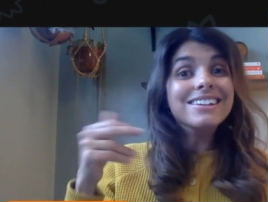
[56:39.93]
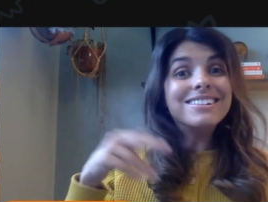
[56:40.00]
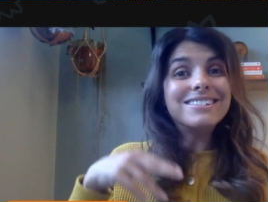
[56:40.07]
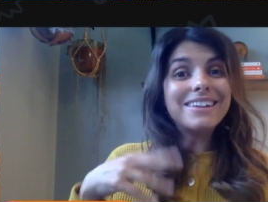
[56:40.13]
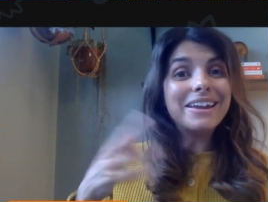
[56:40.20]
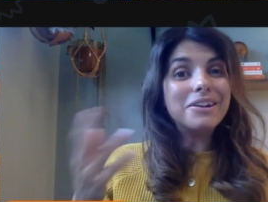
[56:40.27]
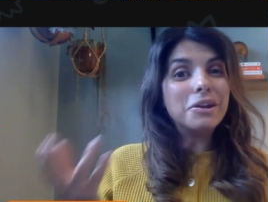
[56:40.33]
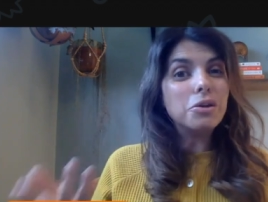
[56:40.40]

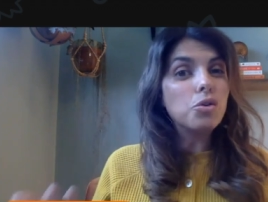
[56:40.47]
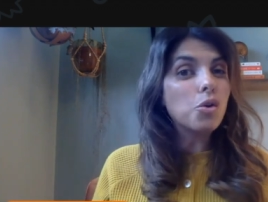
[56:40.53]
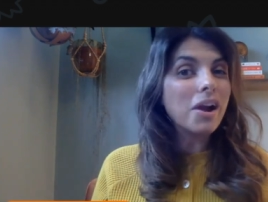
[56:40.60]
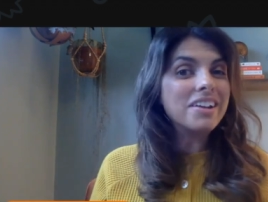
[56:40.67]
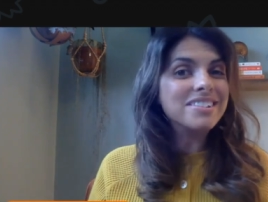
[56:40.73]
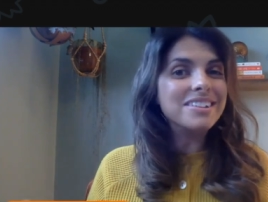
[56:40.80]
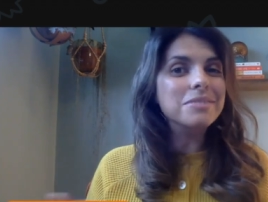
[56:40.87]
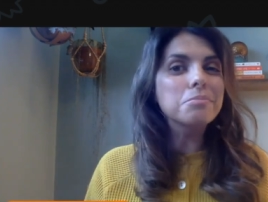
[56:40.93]
standing
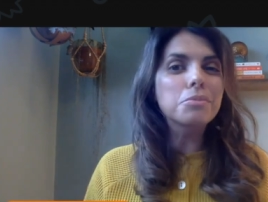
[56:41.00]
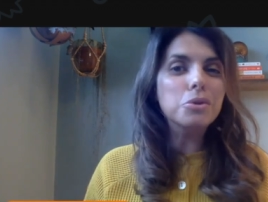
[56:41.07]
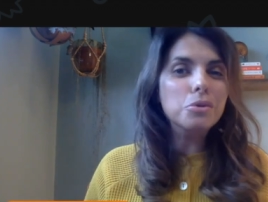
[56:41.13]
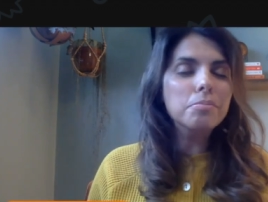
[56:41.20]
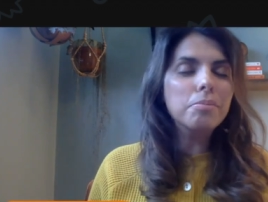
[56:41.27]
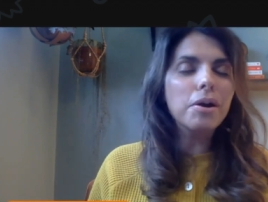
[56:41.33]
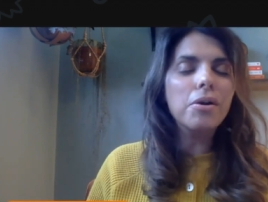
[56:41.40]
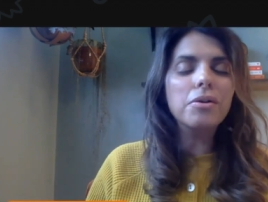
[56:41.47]
crescent
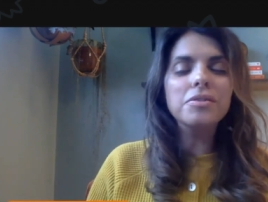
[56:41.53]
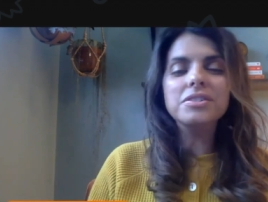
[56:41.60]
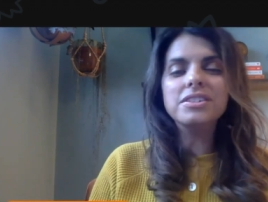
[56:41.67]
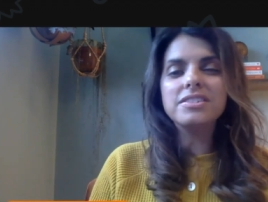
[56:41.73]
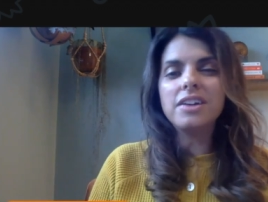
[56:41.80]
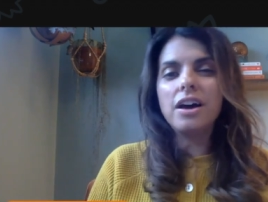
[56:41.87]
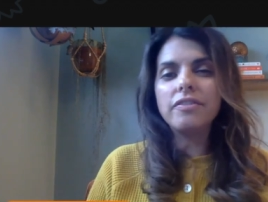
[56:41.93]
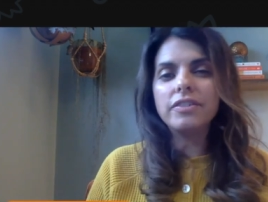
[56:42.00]
moon pose,
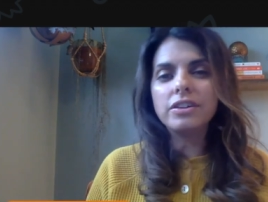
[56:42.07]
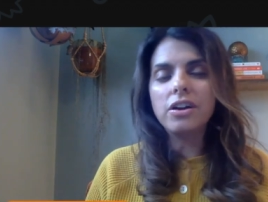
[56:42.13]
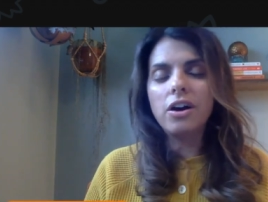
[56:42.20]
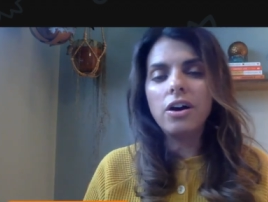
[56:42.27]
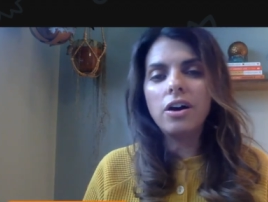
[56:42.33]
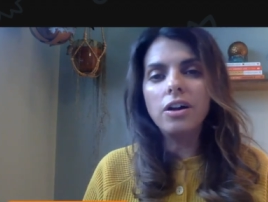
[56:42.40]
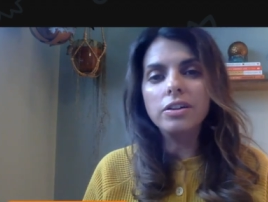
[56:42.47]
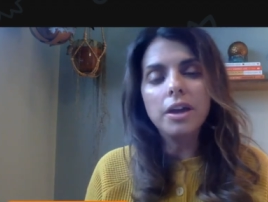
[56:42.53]
it's often
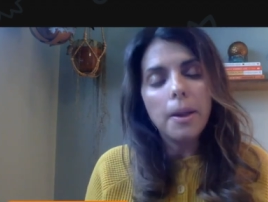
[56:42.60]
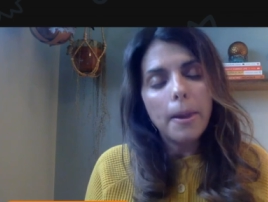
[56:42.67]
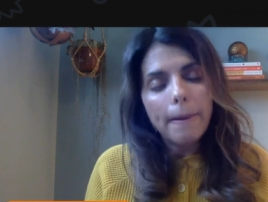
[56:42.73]
called.